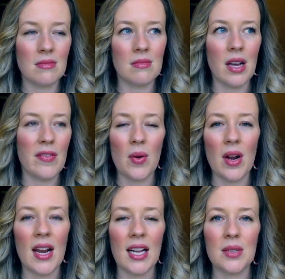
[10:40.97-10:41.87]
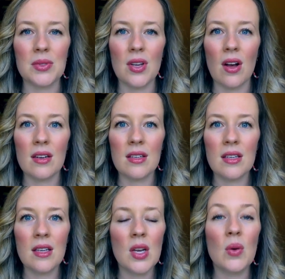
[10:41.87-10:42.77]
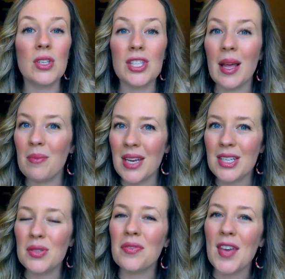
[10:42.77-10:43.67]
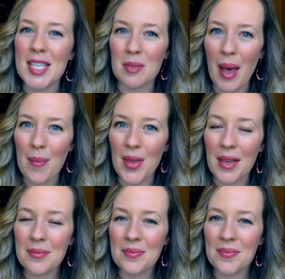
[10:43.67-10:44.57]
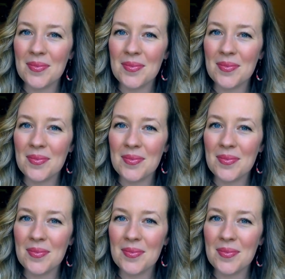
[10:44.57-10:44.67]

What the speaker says: my forehead acne was gone, which led me to face mapping,